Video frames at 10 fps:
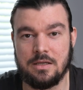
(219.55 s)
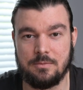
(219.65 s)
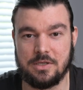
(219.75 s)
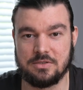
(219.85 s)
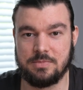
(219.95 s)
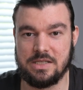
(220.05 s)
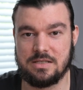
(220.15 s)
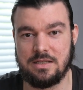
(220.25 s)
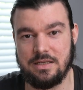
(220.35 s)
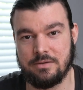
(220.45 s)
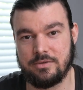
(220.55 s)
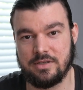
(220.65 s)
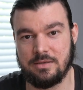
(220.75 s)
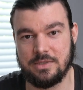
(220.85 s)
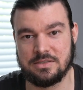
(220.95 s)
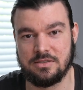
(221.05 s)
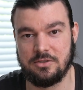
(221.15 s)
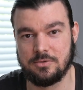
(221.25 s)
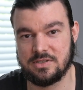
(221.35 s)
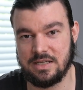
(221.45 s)
Because basically every time there's a
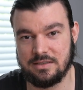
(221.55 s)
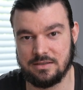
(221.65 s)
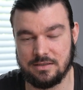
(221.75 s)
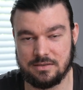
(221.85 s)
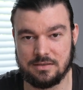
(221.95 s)
new standard,